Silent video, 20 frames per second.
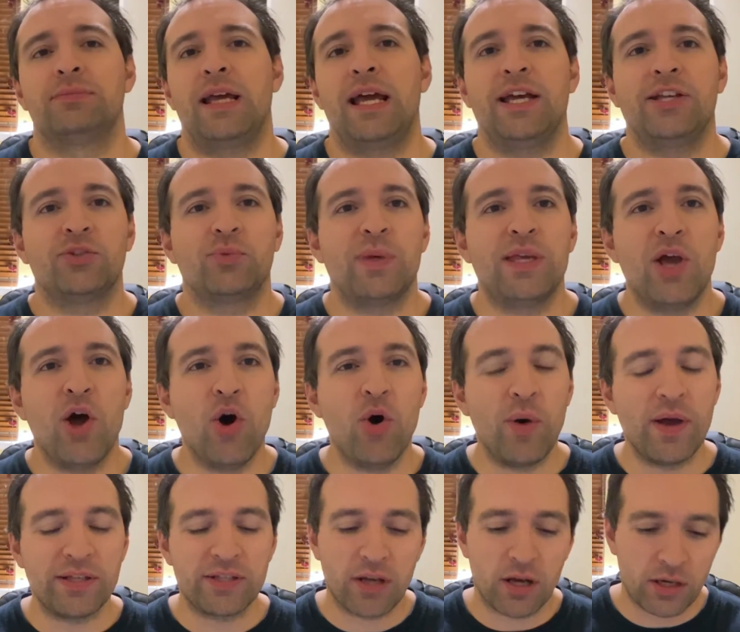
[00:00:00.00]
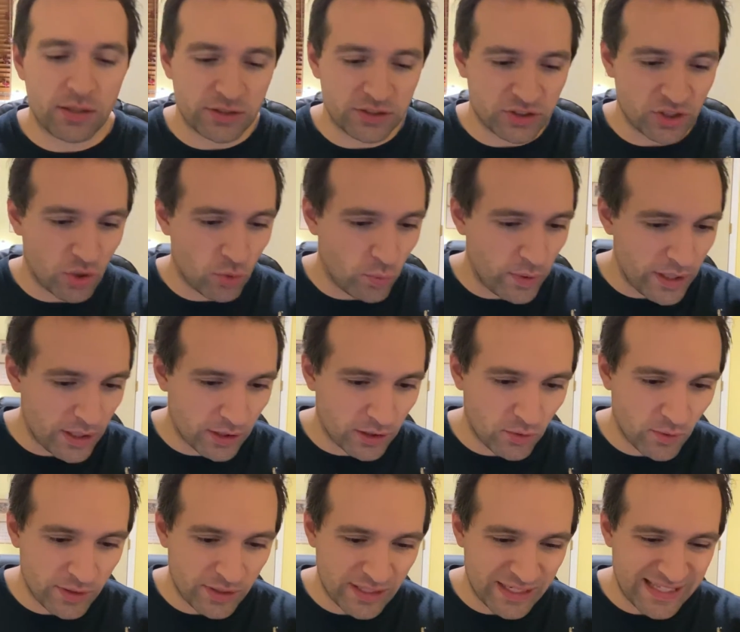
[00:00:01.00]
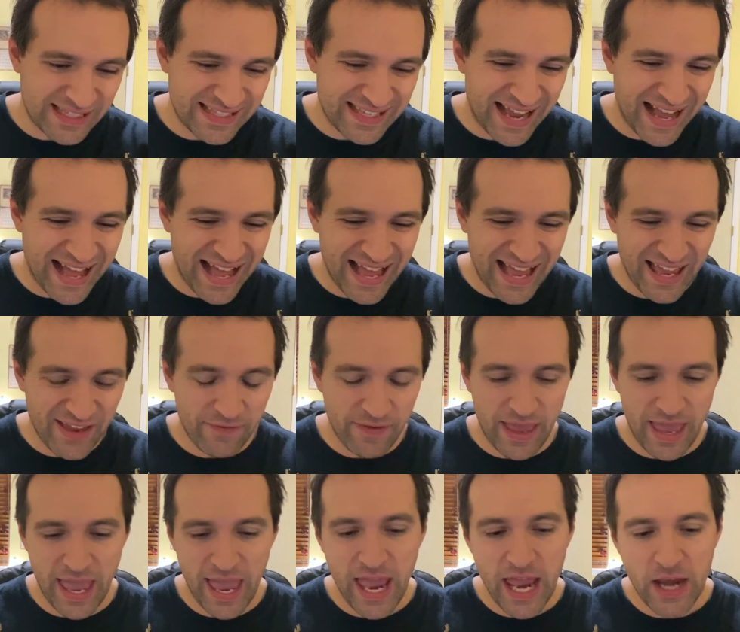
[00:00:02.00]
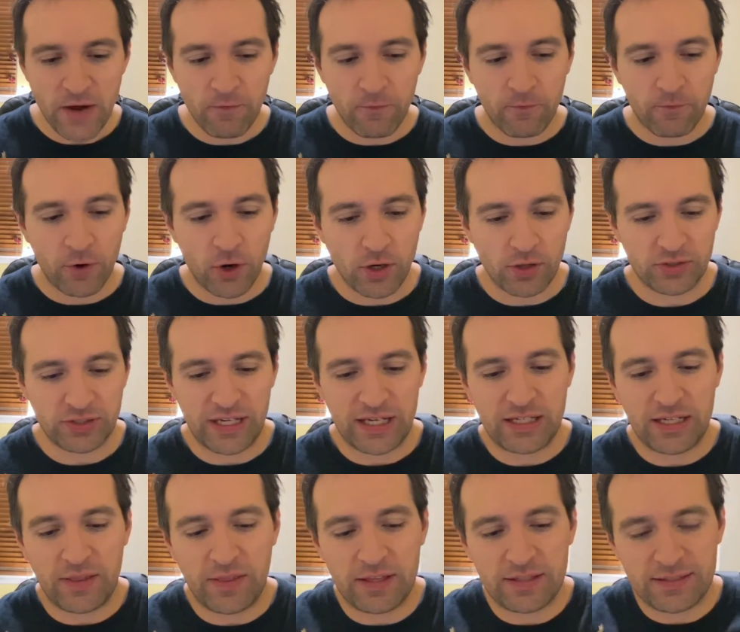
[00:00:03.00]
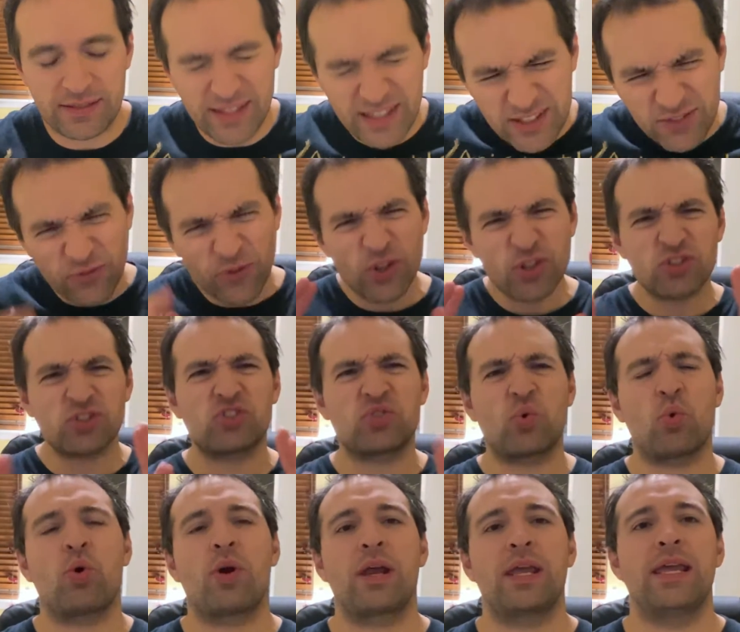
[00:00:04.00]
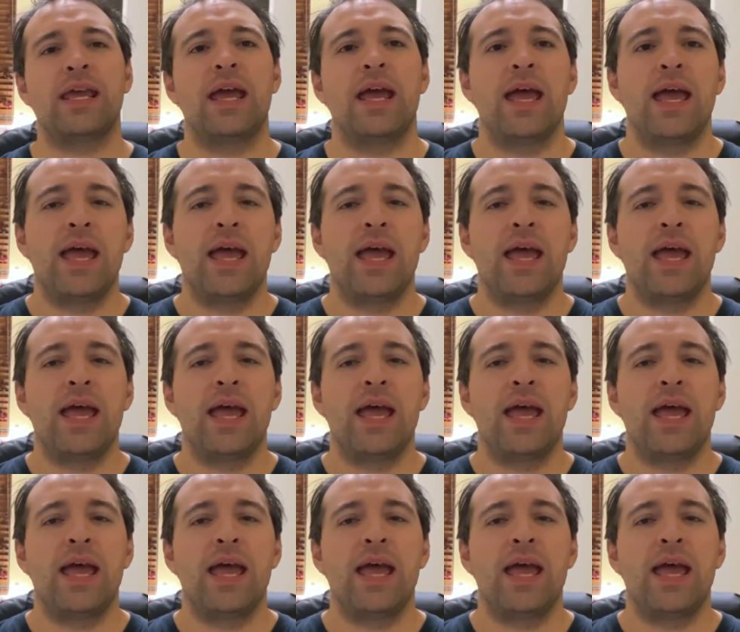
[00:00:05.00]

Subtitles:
as we always are, so we are going to dive head first into this. This first story,